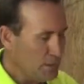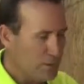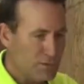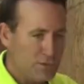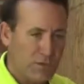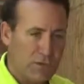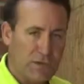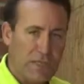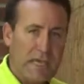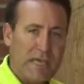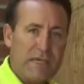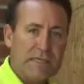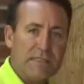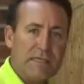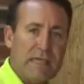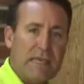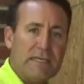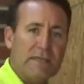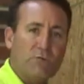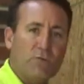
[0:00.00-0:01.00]
So the guys
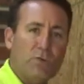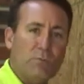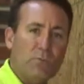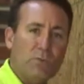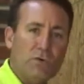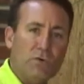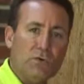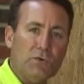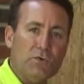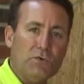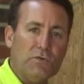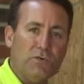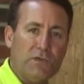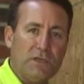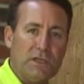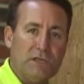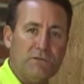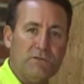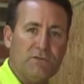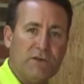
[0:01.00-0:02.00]
had to remove
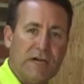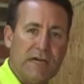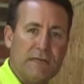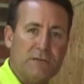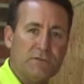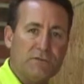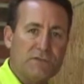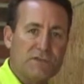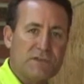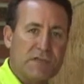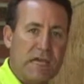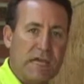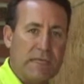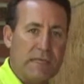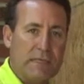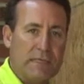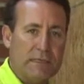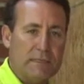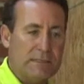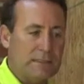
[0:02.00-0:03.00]
the vinyl
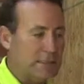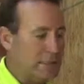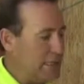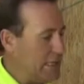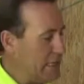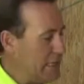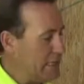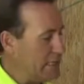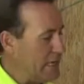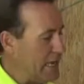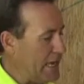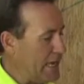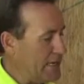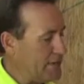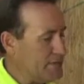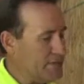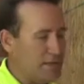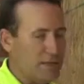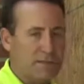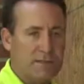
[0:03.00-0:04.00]
siding to gain
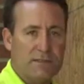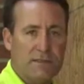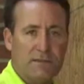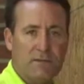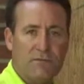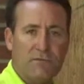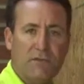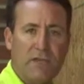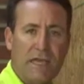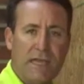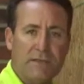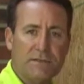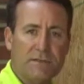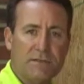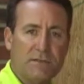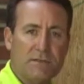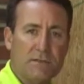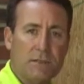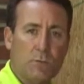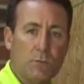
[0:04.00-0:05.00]
access to the
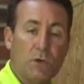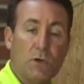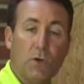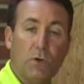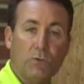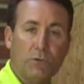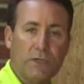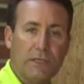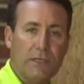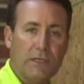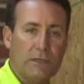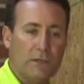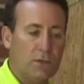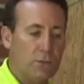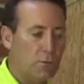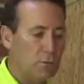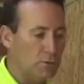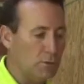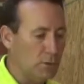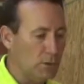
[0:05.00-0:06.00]
flanges that were holding in the
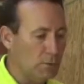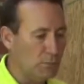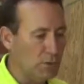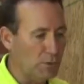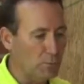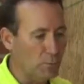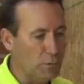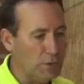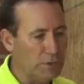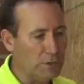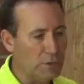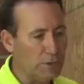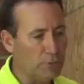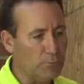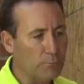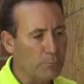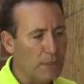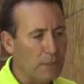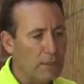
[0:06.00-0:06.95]
old aluminum window.